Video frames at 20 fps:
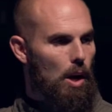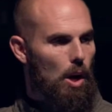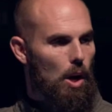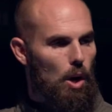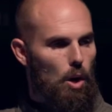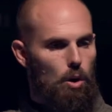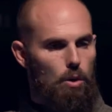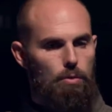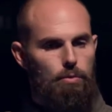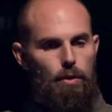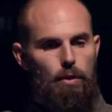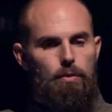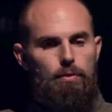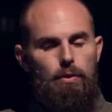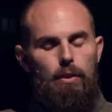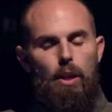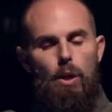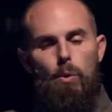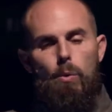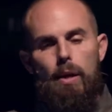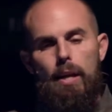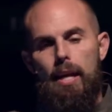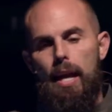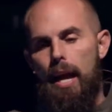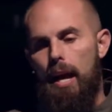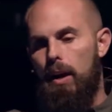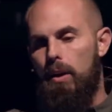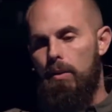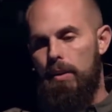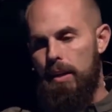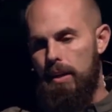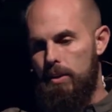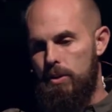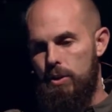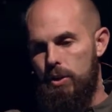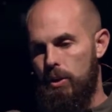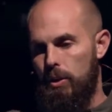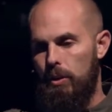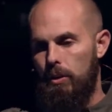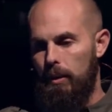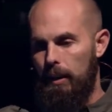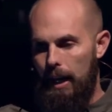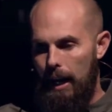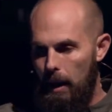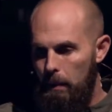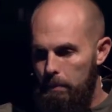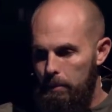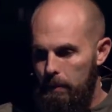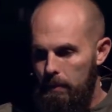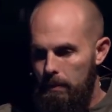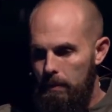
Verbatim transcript: Overflowing out into your lap.